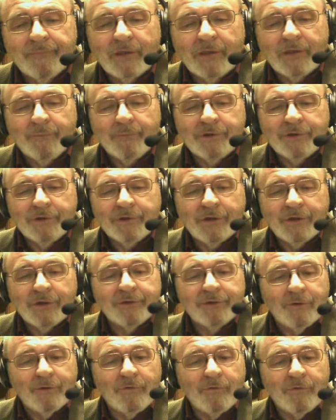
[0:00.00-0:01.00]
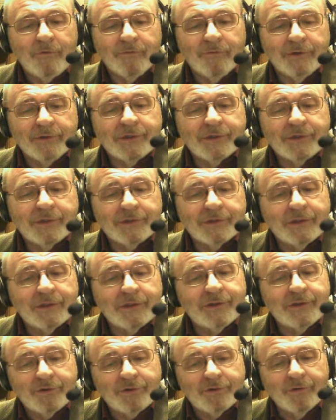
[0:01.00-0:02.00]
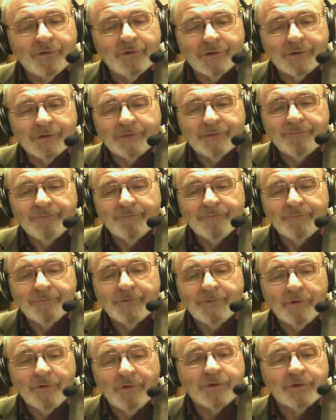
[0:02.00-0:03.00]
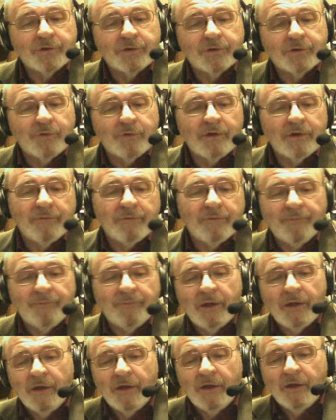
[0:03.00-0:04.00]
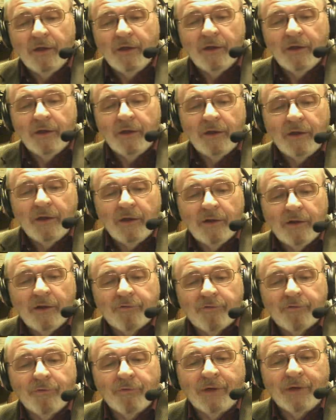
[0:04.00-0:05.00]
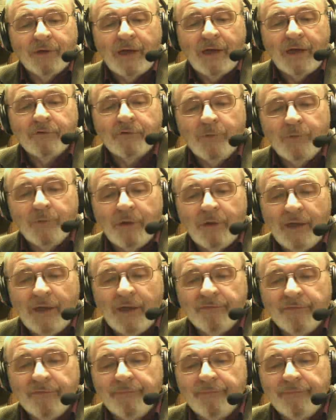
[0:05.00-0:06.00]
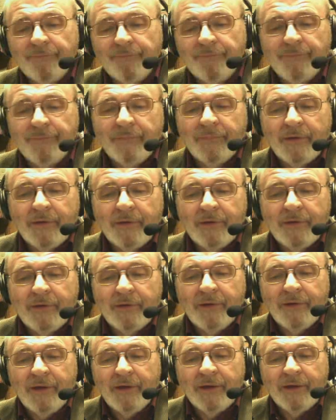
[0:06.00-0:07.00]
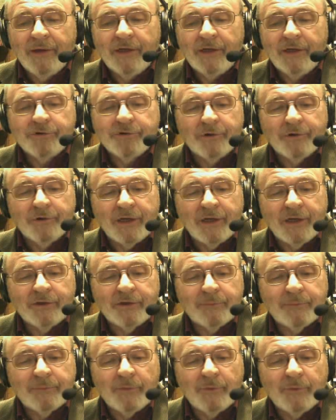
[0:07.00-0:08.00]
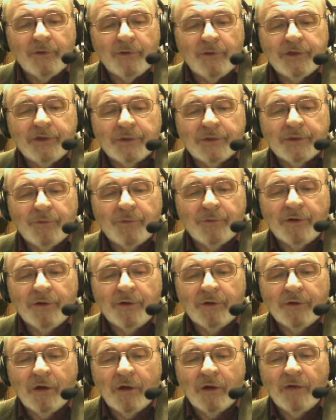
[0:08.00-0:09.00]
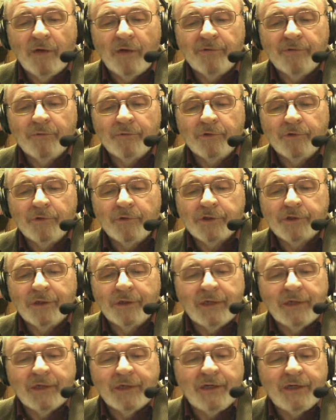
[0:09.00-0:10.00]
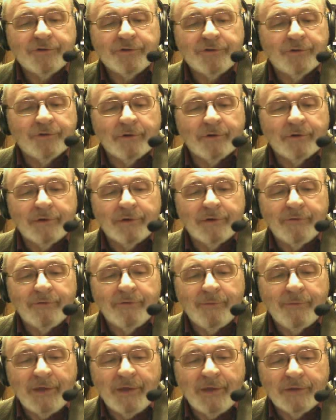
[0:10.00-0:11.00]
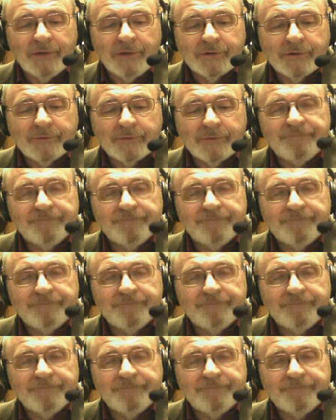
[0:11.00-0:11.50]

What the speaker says: Let me start that over. It says it is yours. Yours to wear through an honorable life, and at your death to be placed upon the coffin which contains your earthly remains.